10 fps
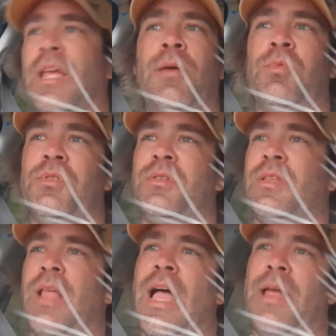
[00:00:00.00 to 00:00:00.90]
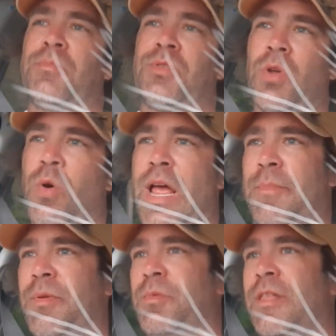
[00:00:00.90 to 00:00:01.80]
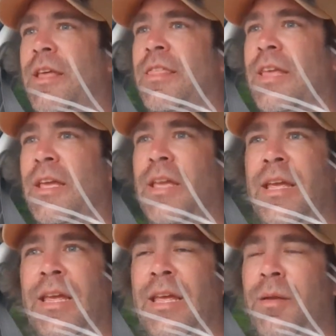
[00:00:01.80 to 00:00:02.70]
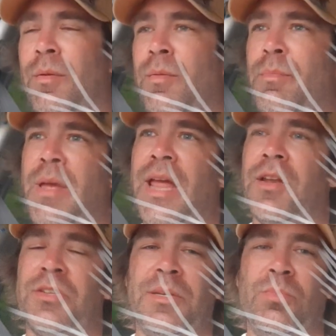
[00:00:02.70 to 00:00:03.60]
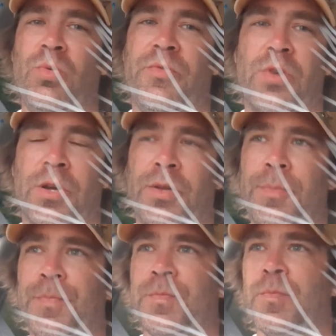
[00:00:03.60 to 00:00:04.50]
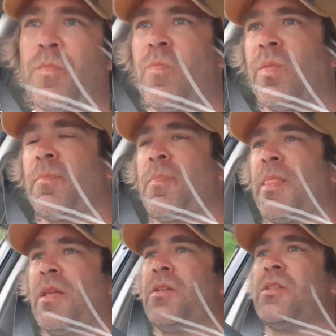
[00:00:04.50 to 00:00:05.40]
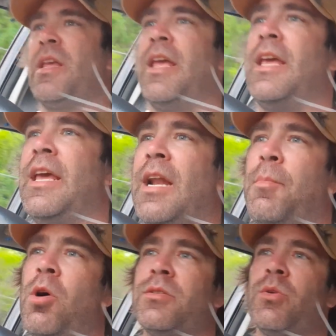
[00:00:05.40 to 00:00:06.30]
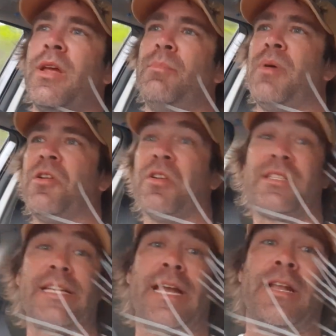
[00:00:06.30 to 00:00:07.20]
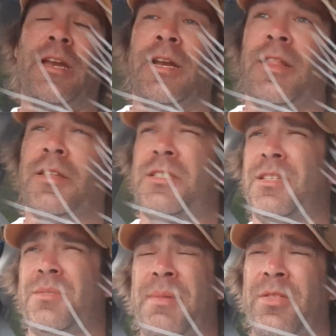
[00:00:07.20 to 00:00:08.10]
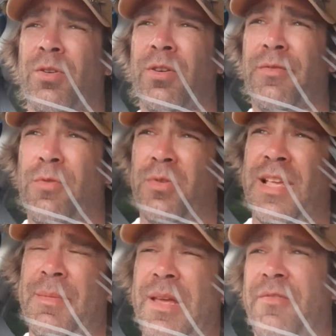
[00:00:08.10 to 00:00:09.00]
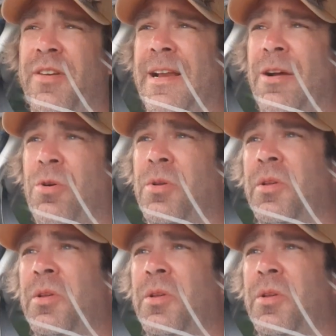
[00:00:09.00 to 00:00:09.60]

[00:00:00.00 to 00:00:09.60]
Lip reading: It was, I am so happy with that thing, and man, does it move good. And I'm also getting better at standing in it. This is my third or fourth time having it out.